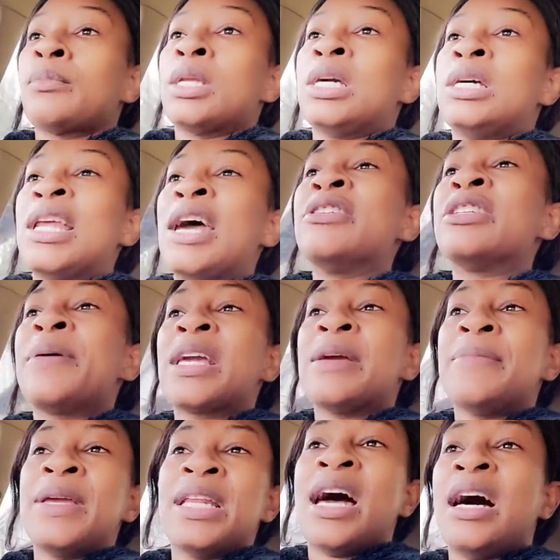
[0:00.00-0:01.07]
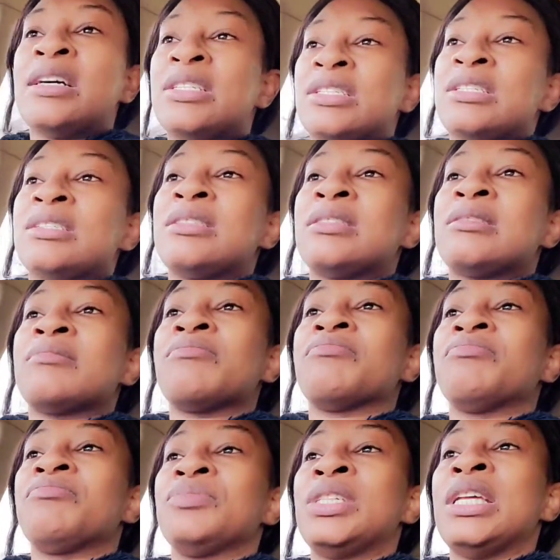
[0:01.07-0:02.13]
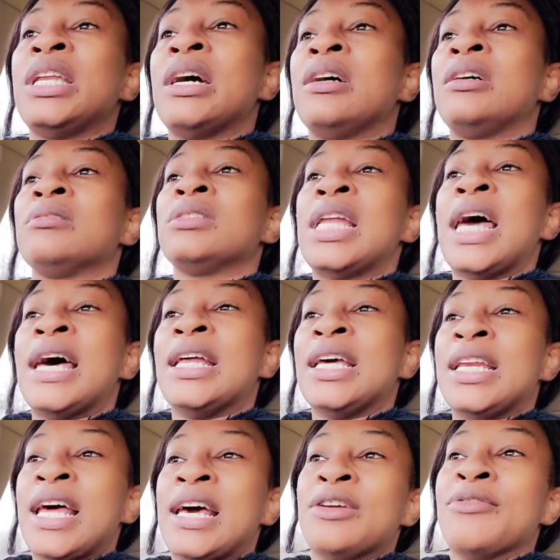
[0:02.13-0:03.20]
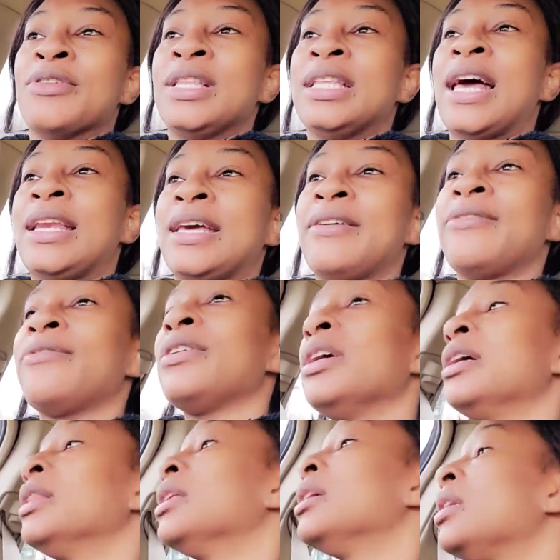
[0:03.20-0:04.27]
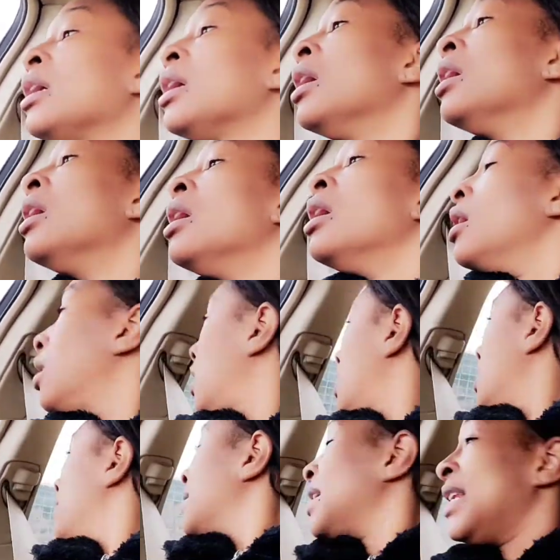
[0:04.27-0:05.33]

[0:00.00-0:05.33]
they was making me nauseous, you know, and I didn't really like that feeling. But